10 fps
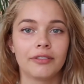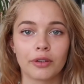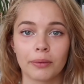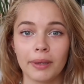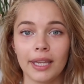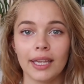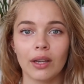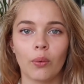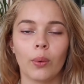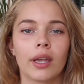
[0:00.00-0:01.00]
For
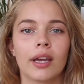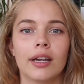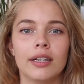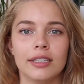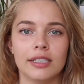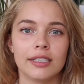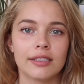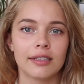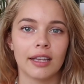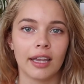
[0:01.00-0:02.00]
me, Wicca
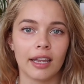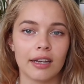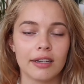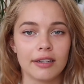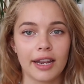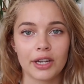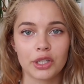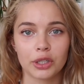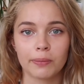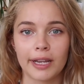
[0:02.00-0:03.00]
is a
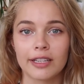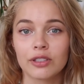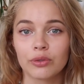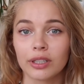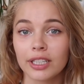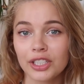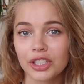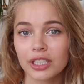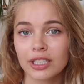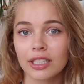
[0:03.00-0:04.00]
nature-based
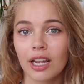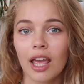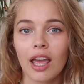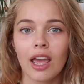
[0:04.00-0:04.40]
religion,